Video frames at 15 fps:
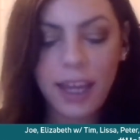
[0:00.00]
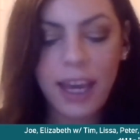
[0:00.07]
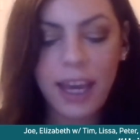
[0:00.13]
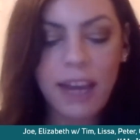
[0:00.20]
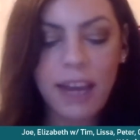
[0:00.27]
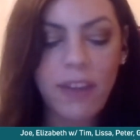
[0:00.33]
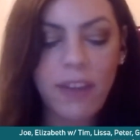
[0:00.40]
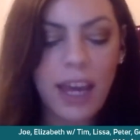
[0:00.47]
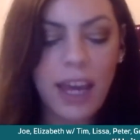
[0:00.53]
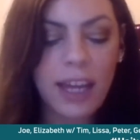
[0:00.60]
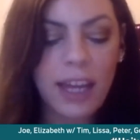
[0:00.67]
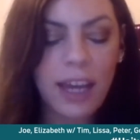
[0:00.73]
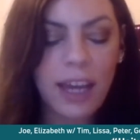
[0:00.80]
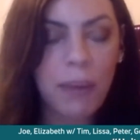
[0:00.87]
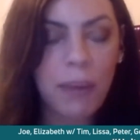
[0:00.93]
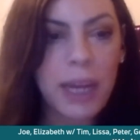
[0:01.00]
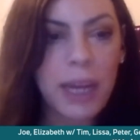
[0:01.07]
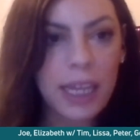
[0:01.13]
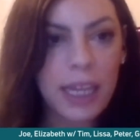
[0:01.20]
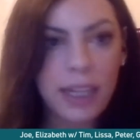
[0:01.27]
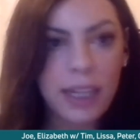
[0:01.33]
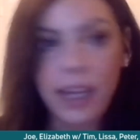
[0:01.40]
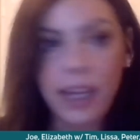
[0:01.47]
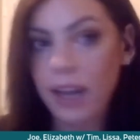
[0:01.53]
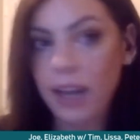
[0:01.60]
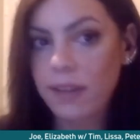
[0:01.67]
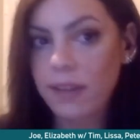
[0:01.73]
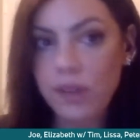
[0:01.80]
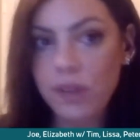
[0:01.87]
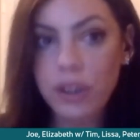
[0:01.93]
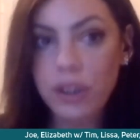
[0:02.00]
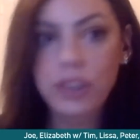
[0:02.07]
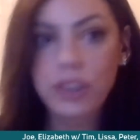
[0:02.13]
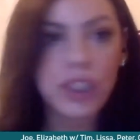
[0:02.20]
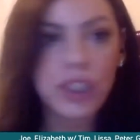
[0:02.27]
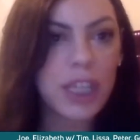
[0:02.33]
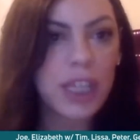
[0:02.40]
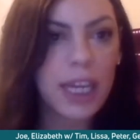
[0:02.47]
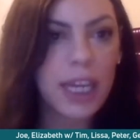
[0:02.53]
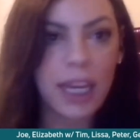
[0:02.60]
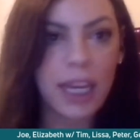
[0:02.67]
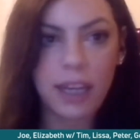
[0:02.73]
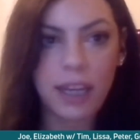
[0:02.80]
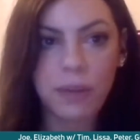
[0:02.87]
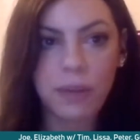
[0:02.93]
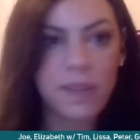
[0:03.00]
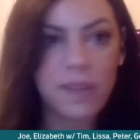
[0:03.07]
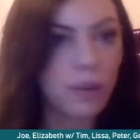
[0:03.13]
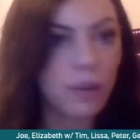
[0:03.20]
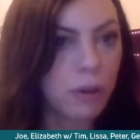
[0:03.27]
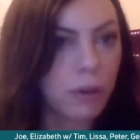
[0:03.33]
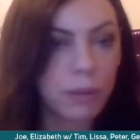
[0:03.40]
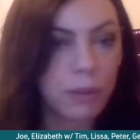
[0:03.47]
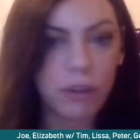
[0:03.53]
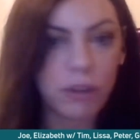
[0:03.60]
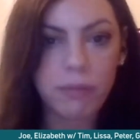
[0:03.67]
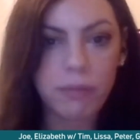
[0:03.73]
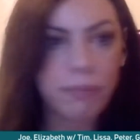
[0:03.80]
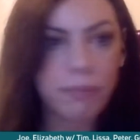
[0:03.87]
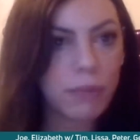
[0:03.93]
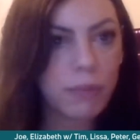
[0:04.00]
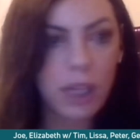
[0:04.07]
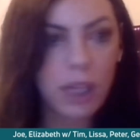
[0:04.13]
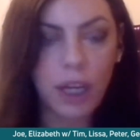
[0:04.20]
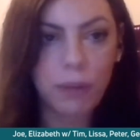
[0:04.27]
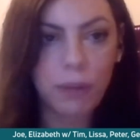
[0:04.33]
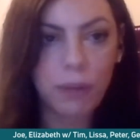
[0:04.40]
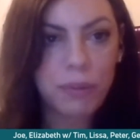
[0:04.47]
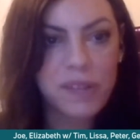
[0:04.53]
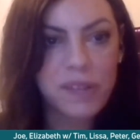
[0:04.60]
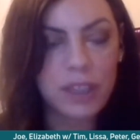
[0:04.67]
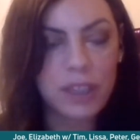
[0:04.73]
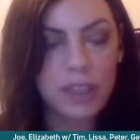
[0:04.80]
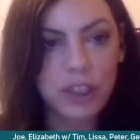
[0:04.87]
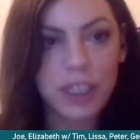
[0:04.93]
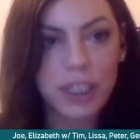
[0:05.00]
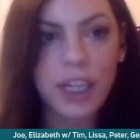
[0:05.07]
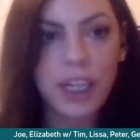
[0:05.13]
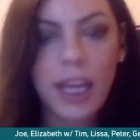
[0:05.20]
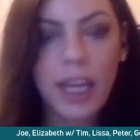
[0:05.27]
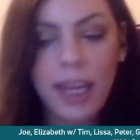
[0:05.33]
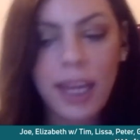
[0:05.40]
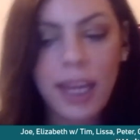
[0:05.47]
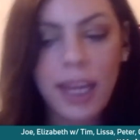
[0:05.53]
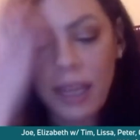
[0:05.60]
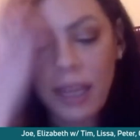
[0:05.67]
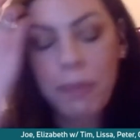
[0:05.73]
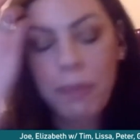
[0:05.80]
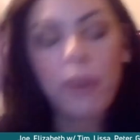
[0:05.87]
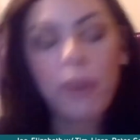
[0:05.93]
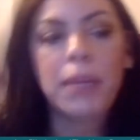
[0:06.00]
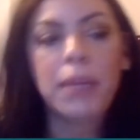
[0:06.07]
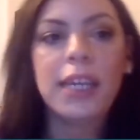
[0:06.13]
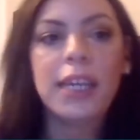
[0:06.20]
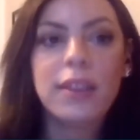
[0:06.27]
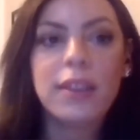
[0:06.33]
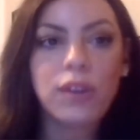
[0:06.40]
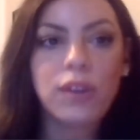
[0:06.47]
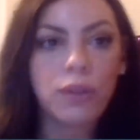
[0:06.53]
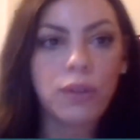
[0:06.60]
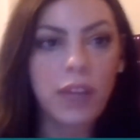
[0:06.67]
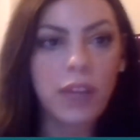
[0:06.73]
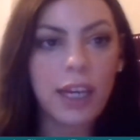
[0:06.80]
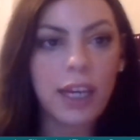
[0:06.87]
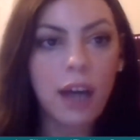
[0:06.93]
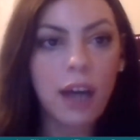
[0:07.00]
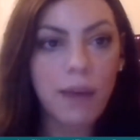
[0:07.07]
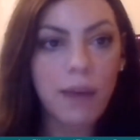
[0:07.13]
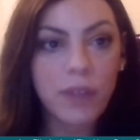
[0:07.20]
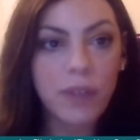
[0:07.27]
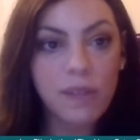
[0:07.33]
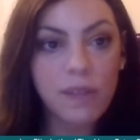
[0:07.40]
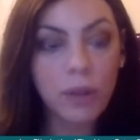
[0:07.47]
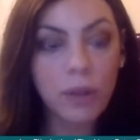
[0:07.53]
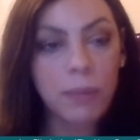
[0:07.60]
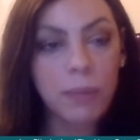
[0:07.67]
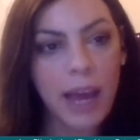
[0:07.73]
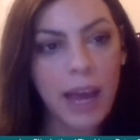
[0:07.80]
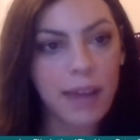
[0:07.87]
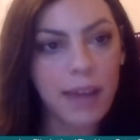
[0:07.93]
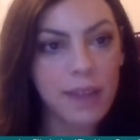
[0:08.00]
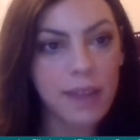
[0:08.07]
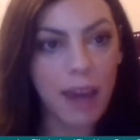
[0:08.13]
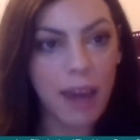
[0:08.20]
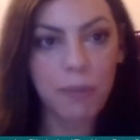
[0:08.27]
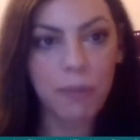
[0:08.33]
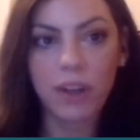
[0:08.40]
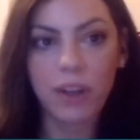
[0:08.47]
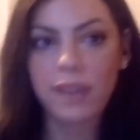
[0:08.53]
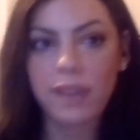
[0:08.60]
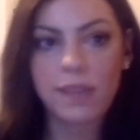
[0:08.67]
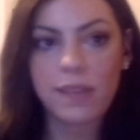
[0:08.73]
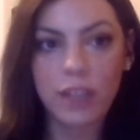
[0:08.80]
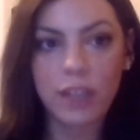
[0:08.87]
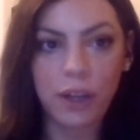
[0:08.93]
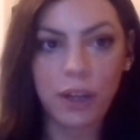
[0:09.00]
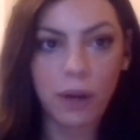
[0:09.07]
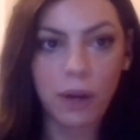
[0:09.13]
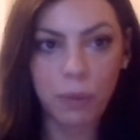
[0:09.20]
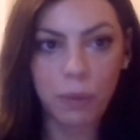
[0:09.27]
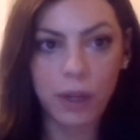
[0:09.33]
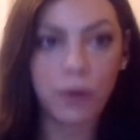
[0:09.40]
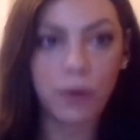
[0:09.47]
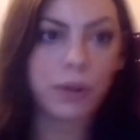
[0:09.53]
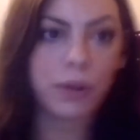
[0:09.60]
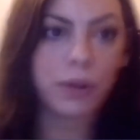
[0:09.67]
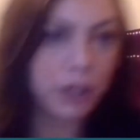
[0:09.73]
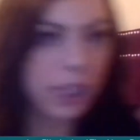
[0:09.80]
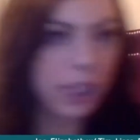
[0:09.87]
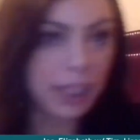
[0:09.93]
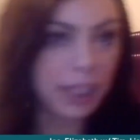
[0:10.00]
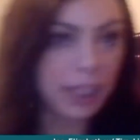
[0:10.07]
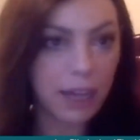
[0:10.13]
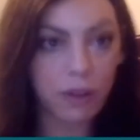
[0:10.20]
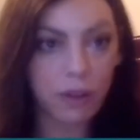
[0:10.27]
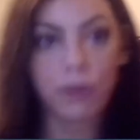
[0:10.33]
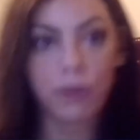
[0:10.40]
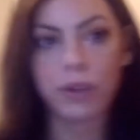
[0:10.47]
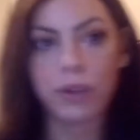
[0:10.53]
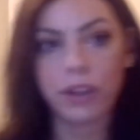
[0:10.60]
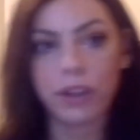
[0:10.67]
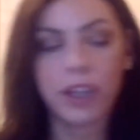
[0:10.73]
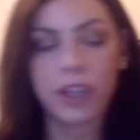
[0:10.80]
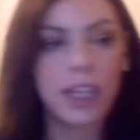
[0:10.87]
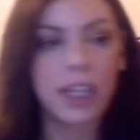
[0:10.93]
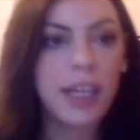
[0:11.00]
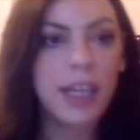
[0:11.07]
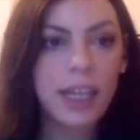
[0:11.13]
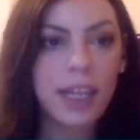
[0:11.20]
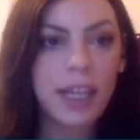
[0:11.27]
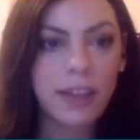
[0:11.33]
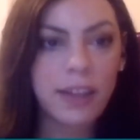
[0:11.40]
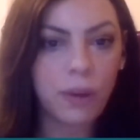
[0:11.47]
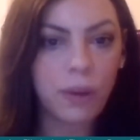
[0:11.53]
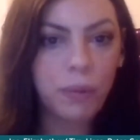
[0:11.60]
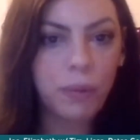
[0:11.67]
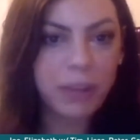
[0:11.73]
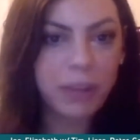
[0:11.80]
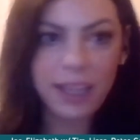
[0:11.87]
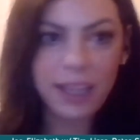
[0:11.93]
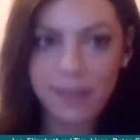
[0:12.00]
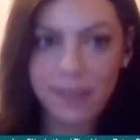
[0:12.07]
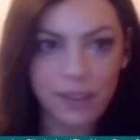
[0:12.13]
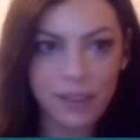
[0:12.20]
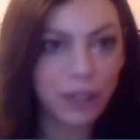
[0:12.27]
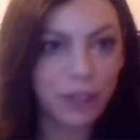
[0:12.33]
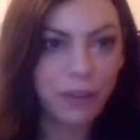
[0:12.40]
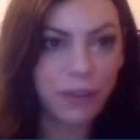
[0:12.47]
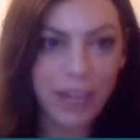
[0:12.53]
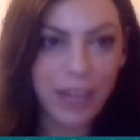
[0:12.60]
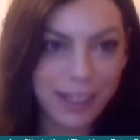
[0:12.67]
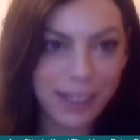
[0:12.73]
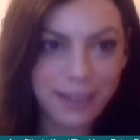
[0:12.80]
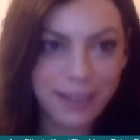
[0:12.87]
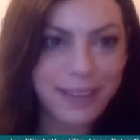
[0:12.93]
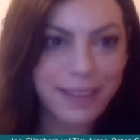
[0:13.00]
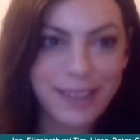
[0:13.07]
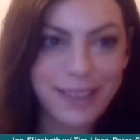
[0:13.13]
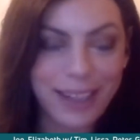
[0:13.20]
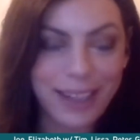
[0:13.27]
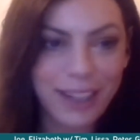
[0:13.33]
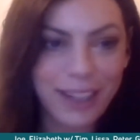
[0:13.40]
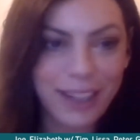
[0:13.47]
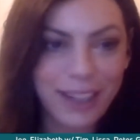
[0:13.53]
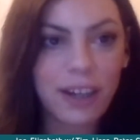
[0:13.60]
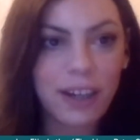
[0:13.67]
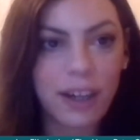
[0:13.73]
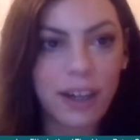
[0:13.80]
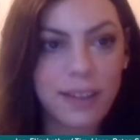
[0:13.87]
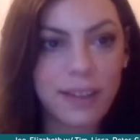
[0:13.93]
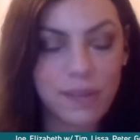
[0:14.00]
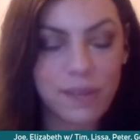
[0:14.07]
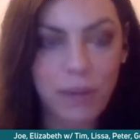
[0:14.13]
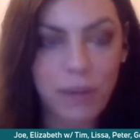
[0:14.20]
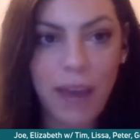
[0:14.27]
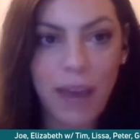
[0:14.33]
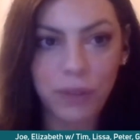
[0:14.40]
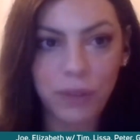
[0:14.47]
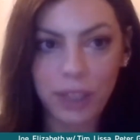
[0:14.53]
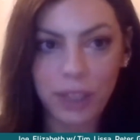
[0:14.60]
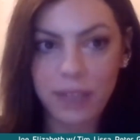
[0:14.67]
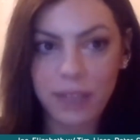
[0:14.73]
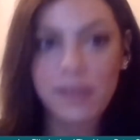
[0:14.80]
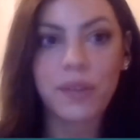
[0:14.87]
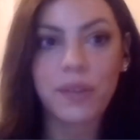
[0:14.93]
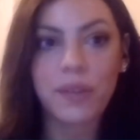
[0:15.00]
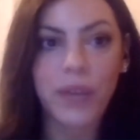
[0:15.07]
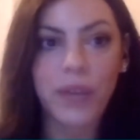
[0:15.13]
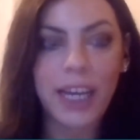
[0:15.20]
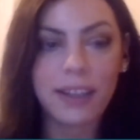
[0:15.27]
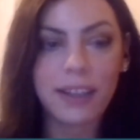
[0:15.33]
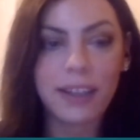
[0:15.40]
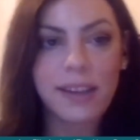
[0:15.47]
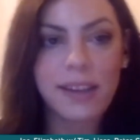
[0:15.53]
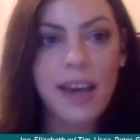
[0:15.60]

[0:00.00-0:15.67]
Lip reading: And then I went in and I got searched, and it was a normal, procedure. They put me into the conference room that has cameras, on one corner and then the other corner, and the whole place, they can see it. It's heavily surveilled.